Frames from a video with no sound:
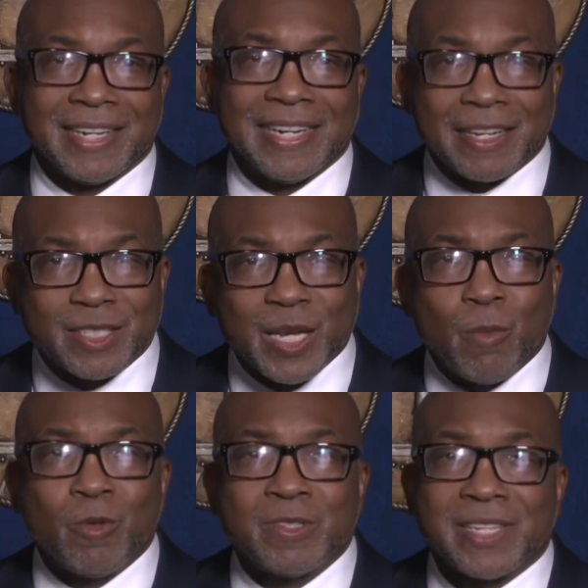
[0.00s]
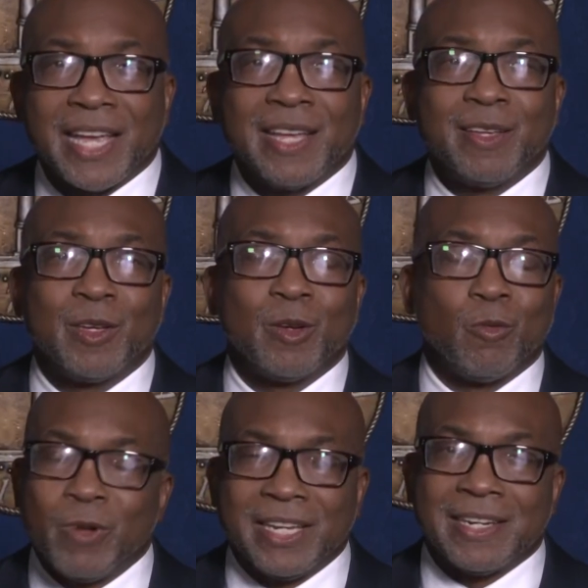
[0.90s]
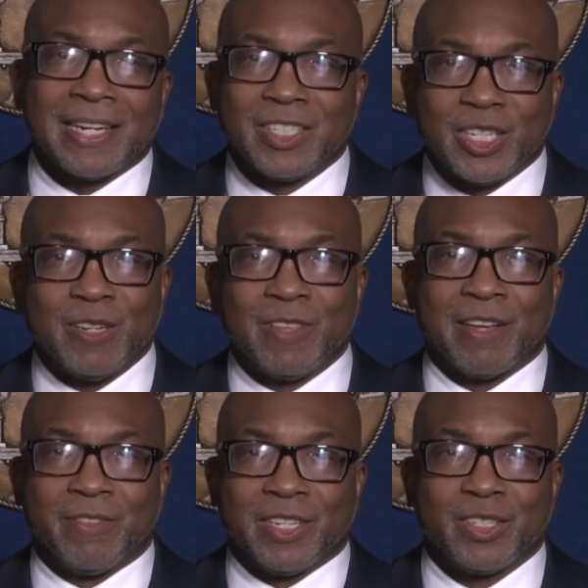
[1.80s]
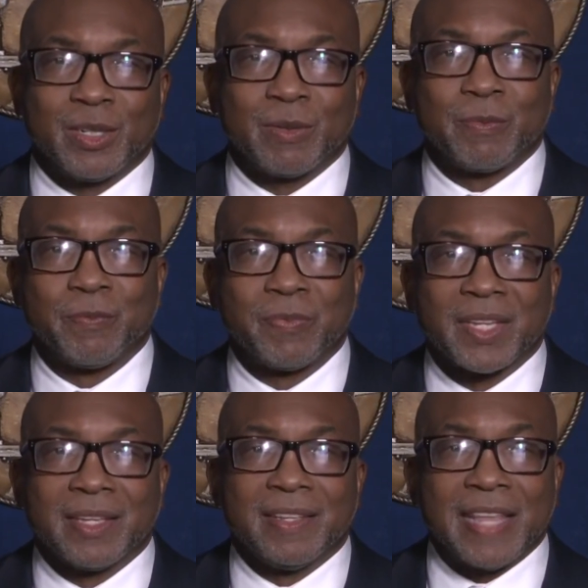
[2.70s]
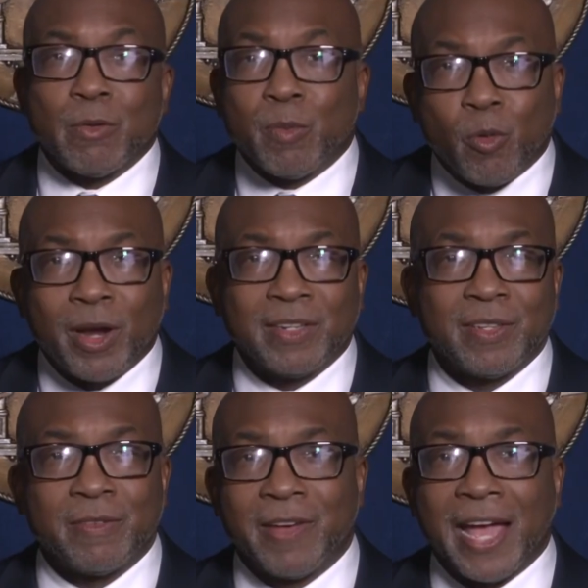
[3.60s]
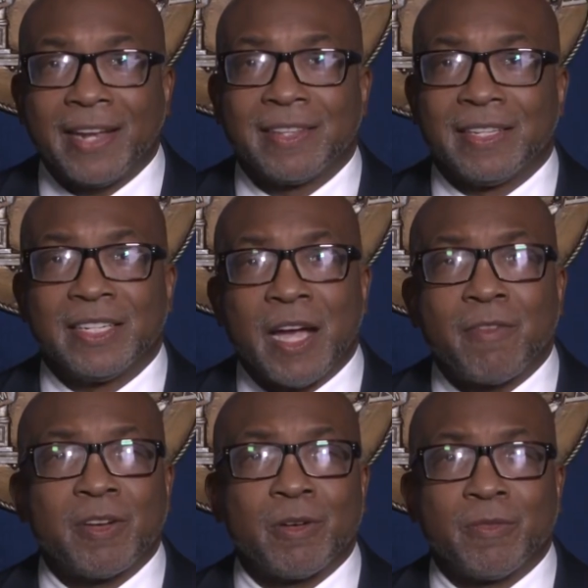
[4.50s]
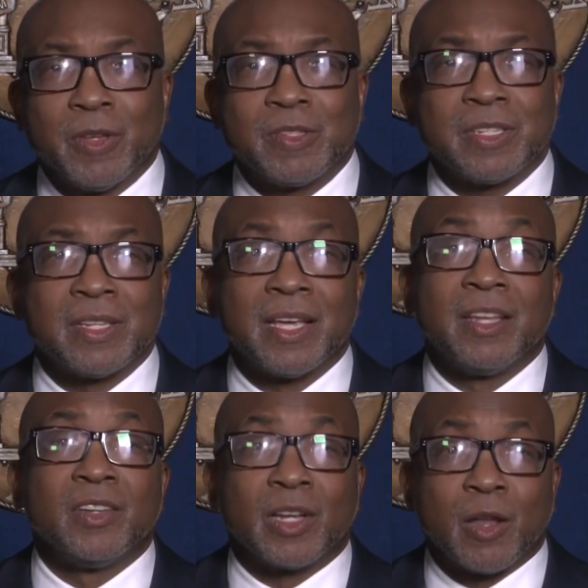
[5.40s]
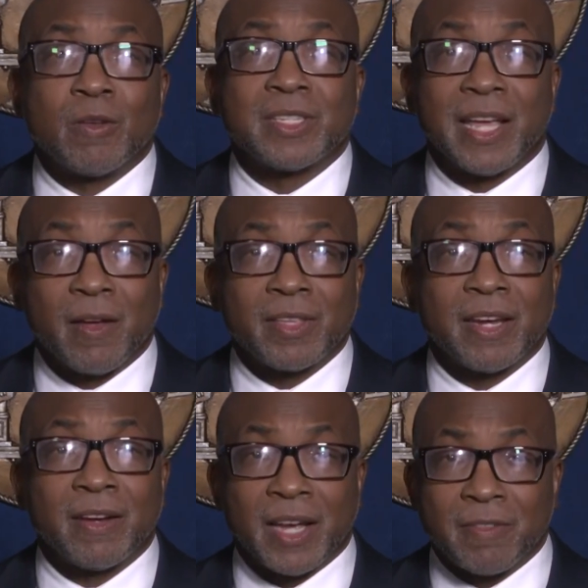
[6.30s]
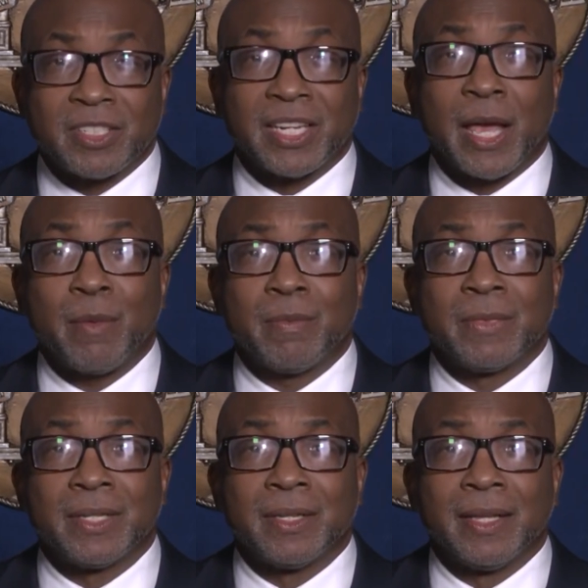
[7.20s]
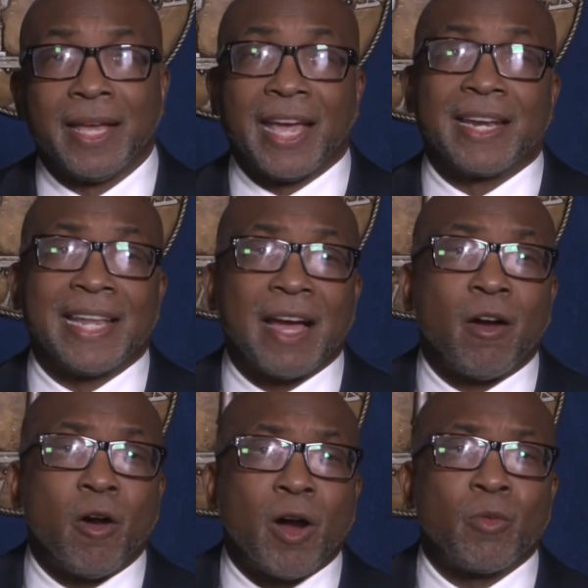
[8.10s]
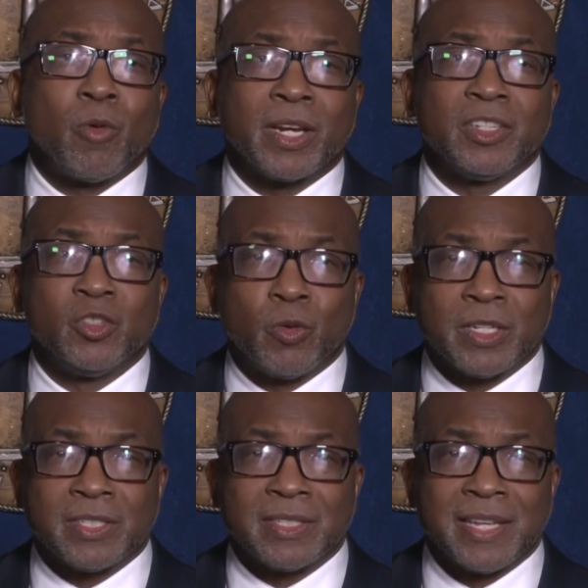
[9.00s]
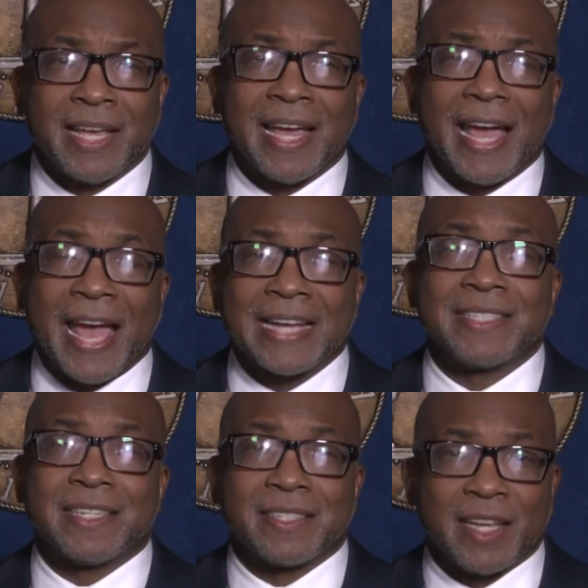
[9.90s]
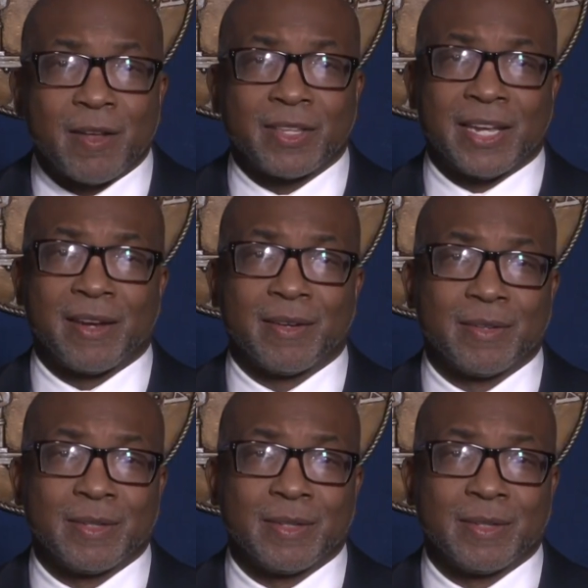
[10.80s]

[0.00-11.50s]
Now, some will say we cannot achieve that vision. They will point to the fact that the governor refuses to close the health care coverage gap and allow hardworking Georgians access to health care.